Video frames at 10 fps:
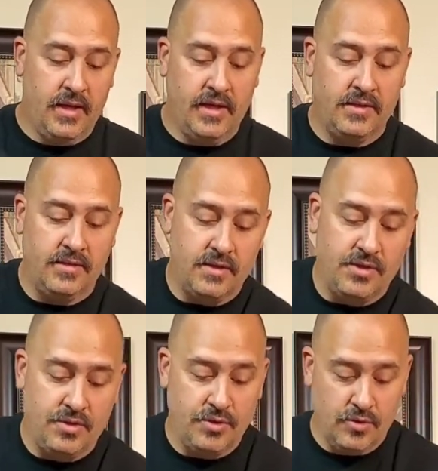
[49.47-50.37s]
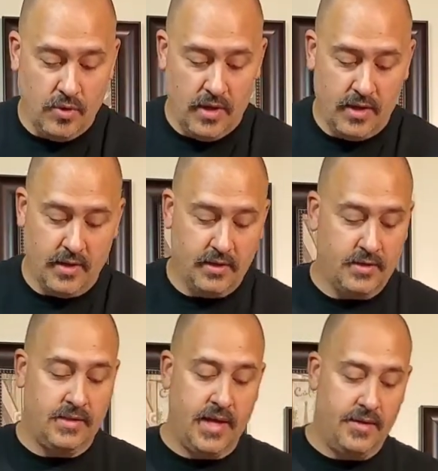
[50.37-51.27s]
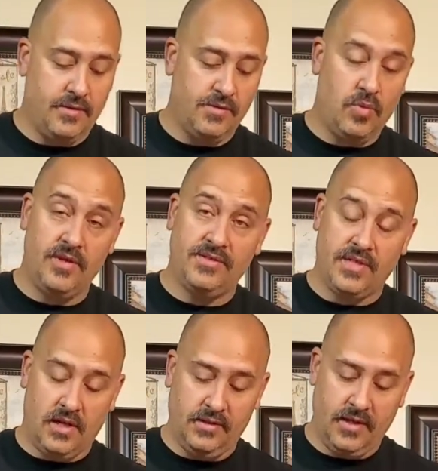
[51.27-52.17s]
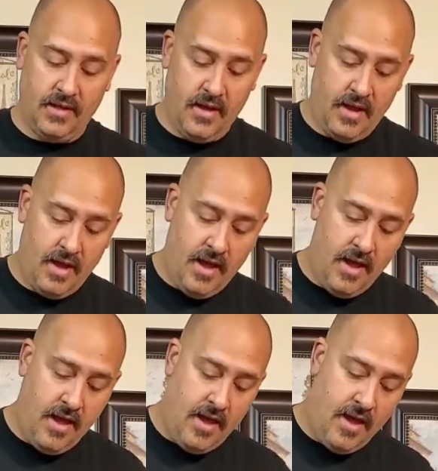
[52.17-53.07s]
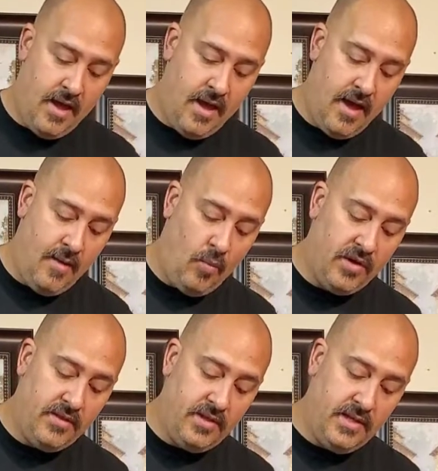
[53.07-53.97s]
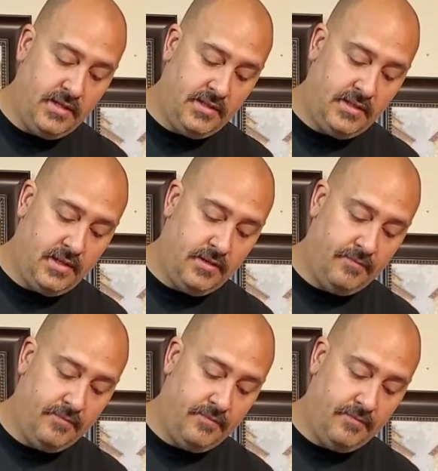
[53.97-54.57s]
into the 2 containers, one of salt and one of the yeast.